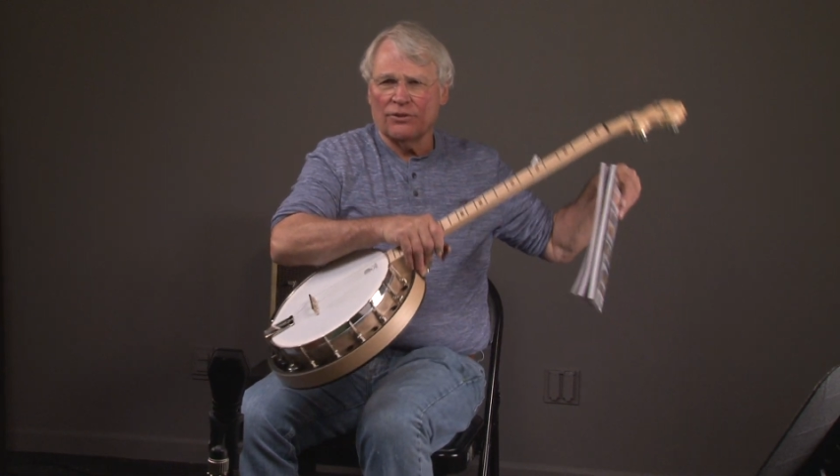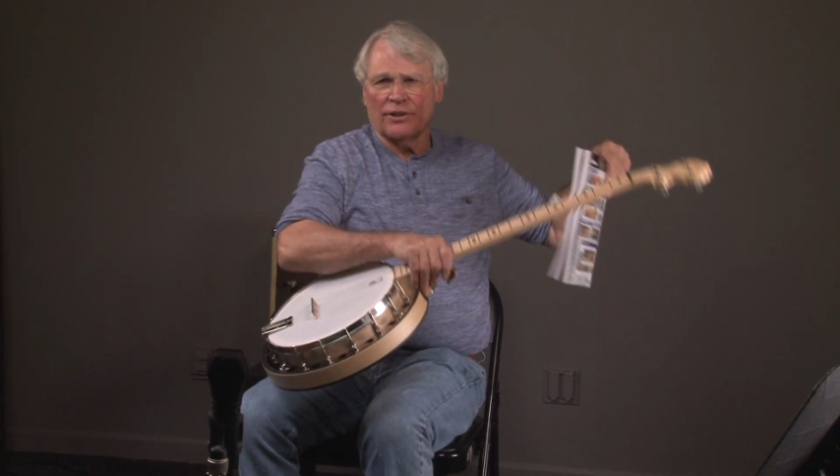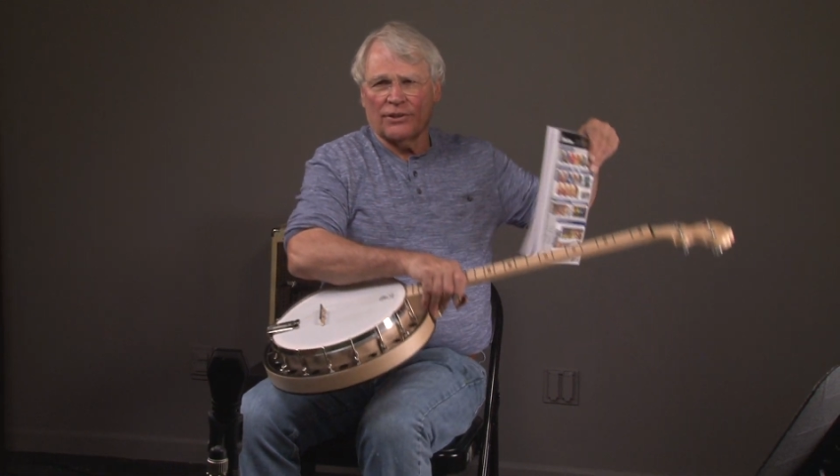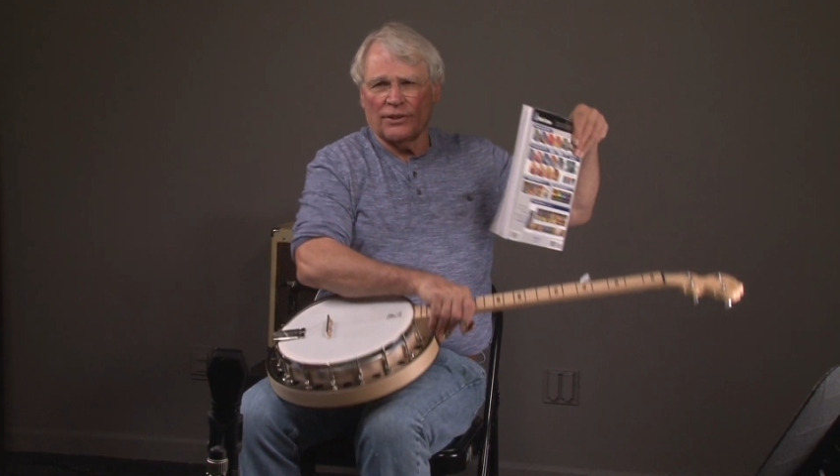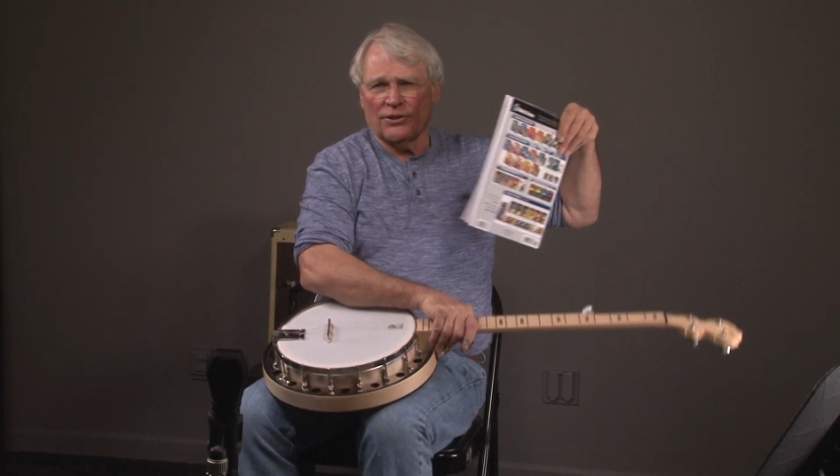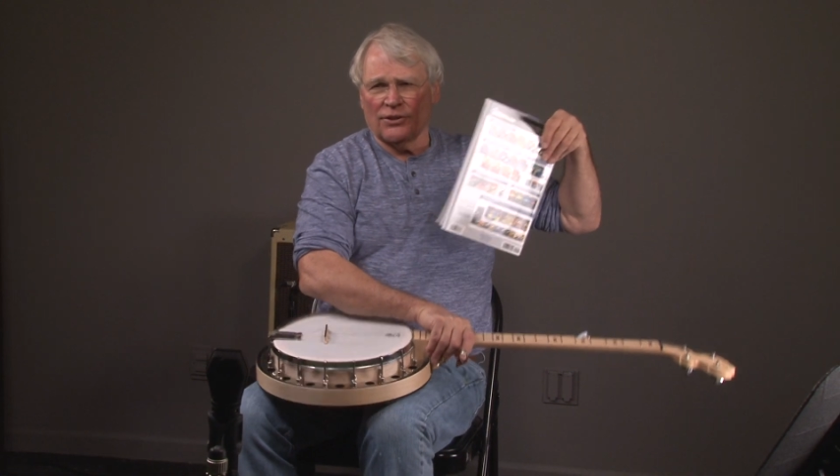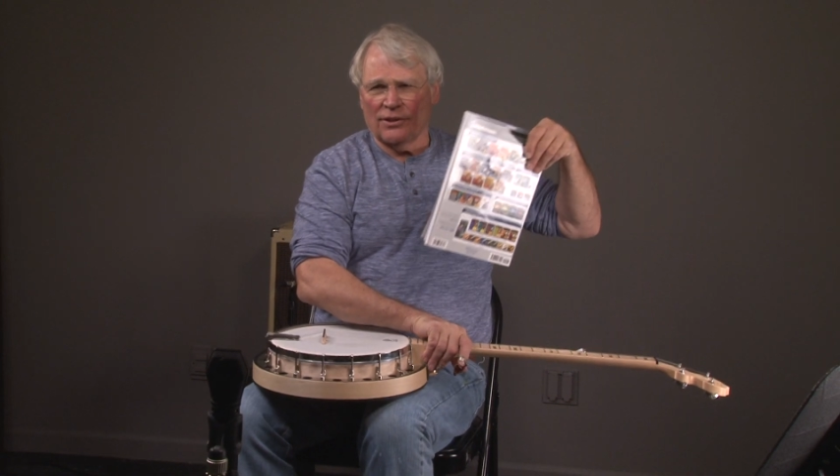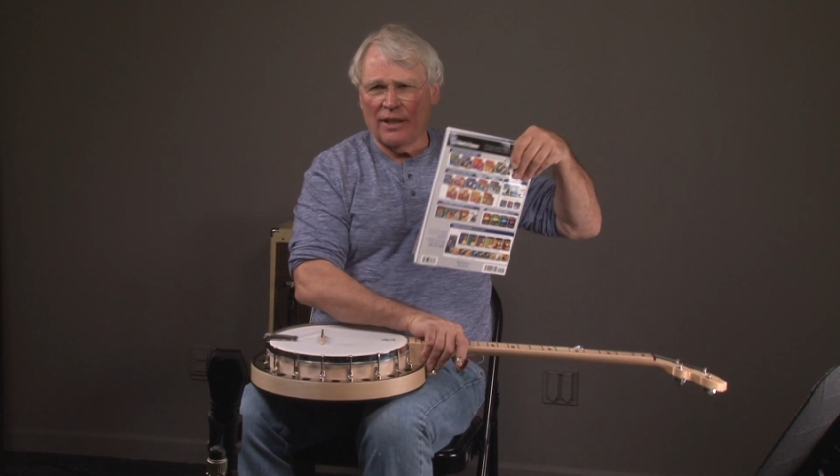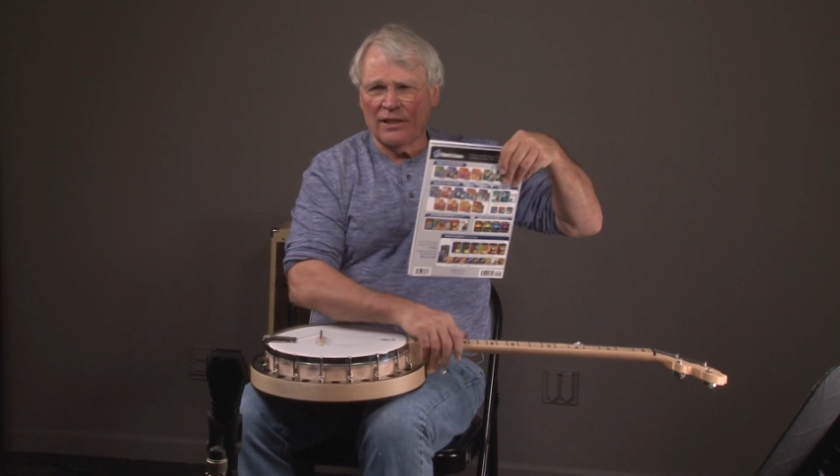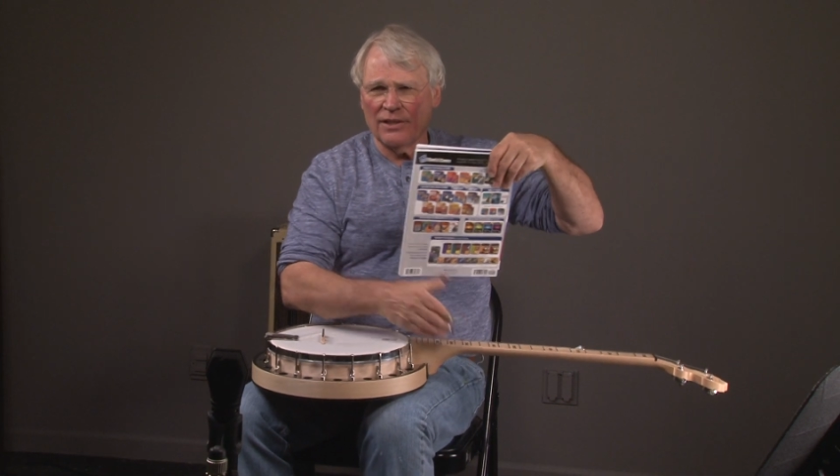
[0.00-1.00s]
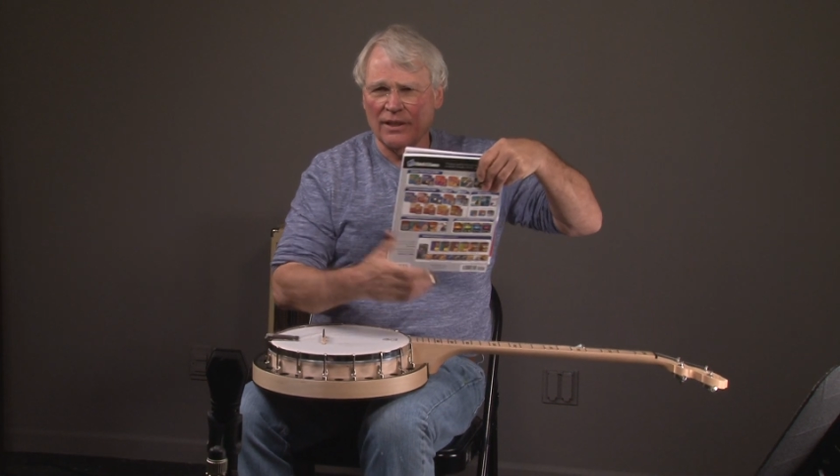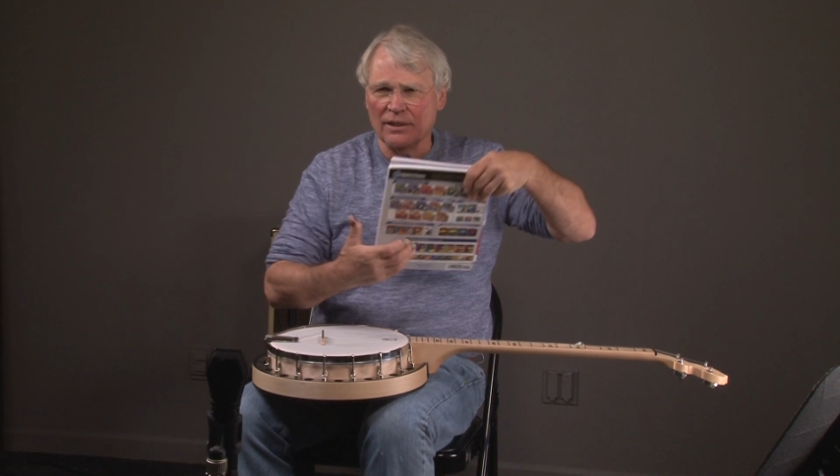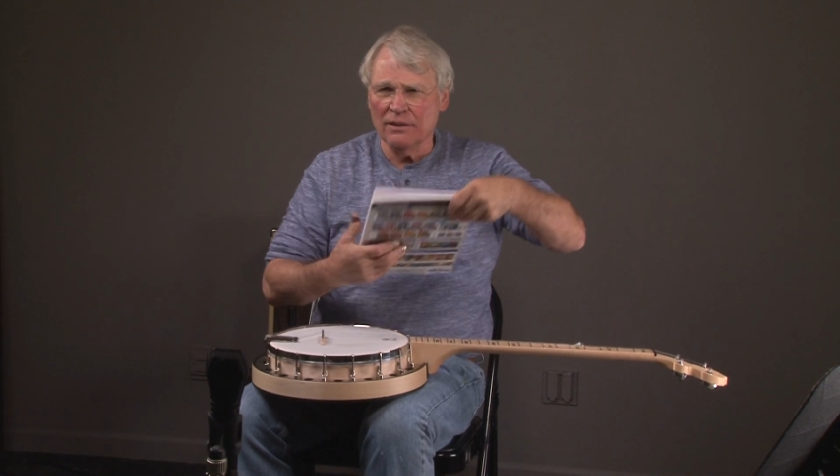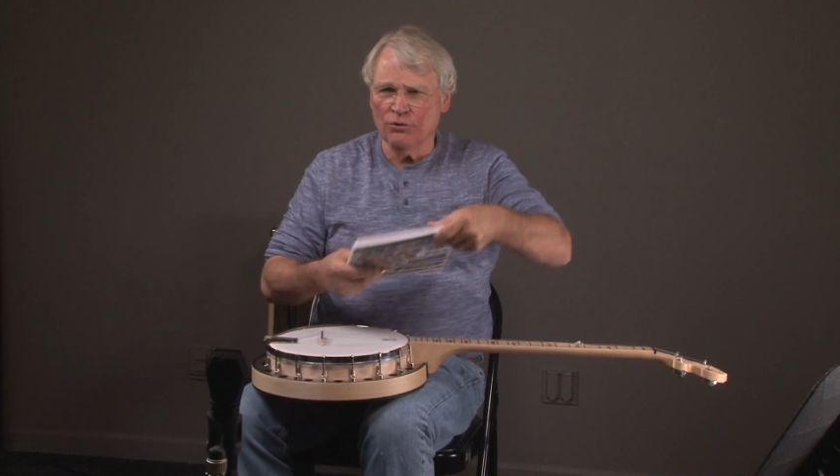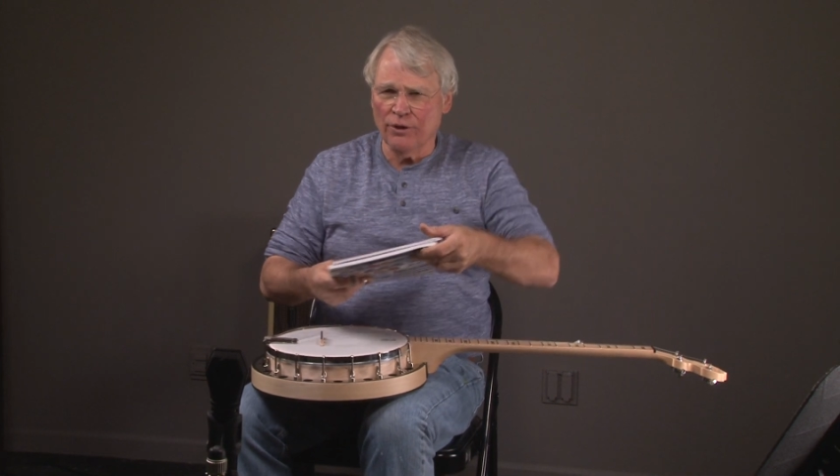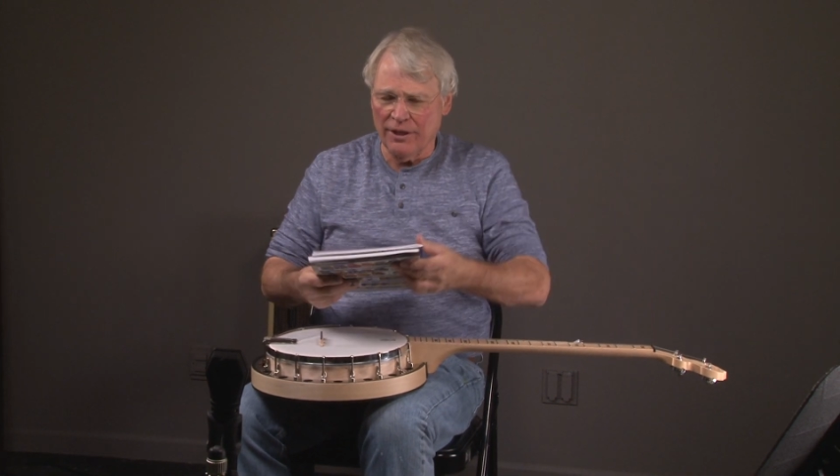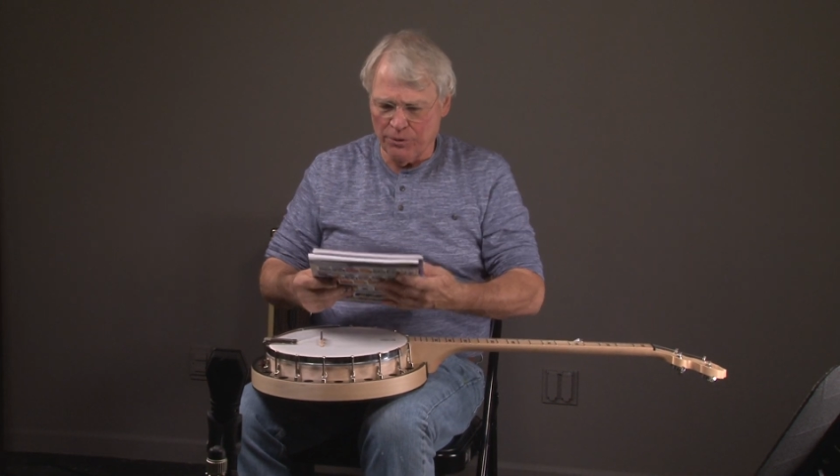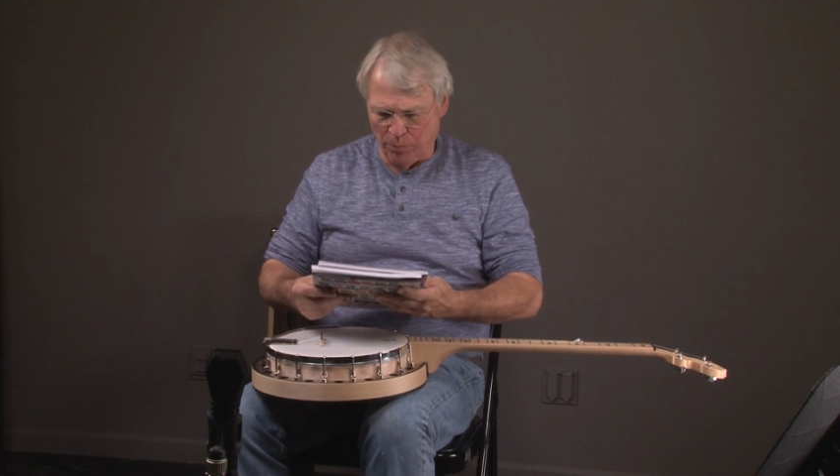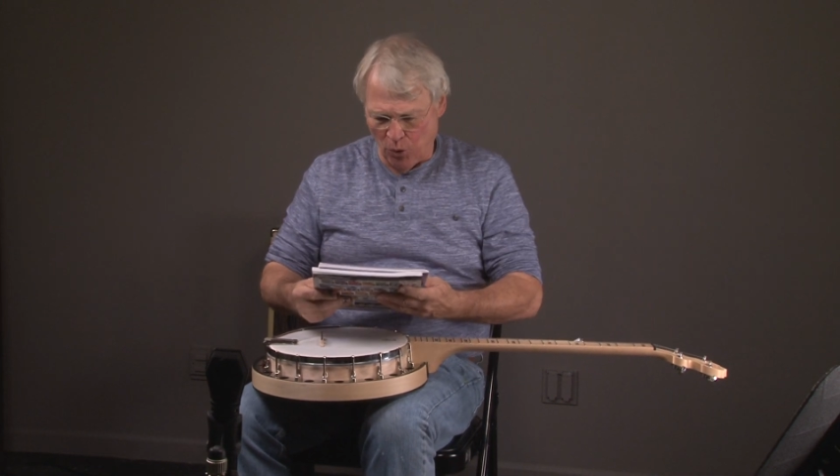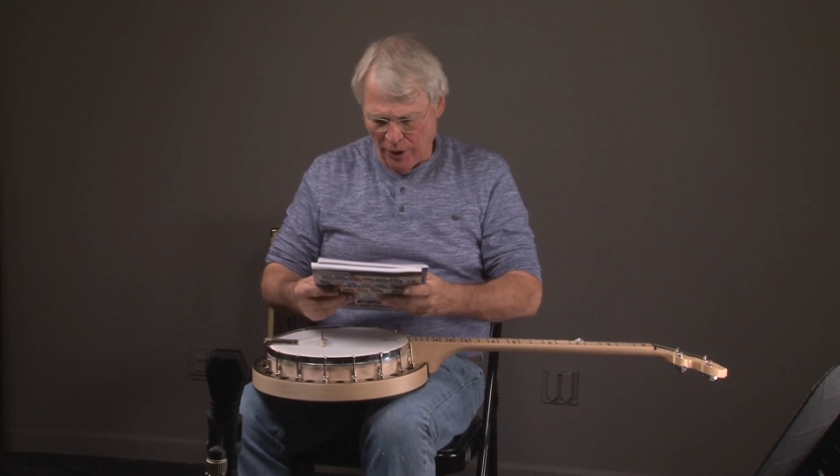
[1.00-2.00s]
because it's easy to
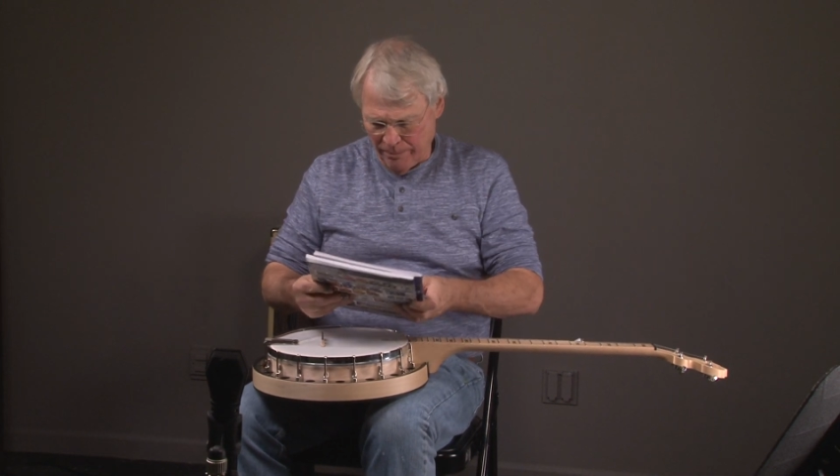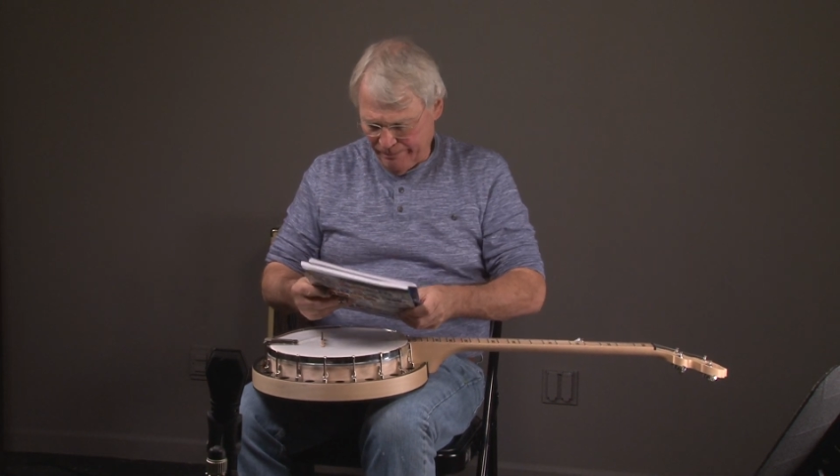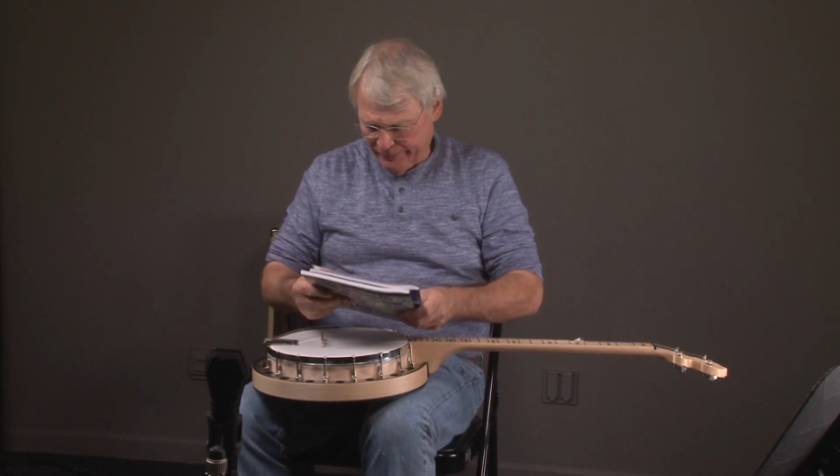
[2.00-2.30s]
transport.